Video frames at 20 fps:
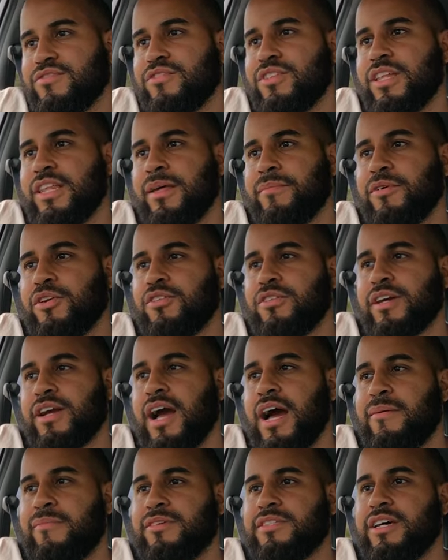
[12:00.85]
it's really let me know in
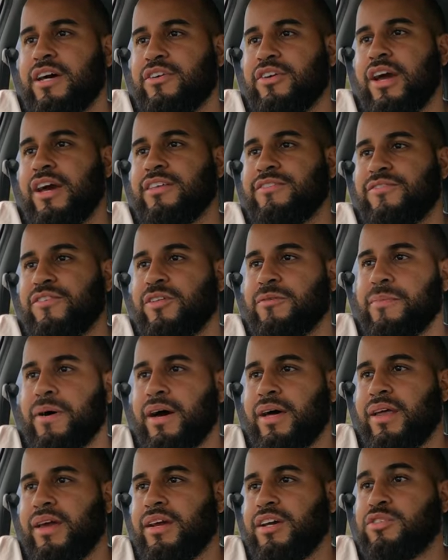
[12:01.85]
the comments how you guys feel
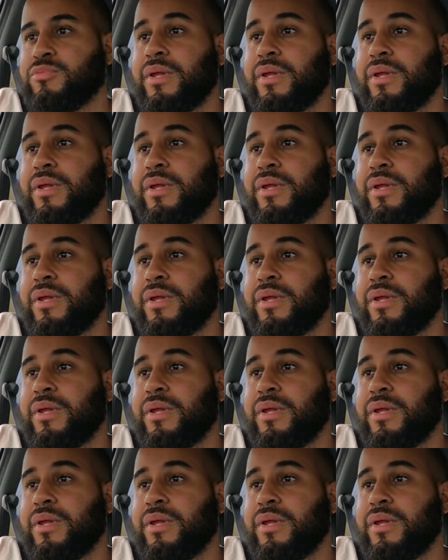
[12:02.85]
about it.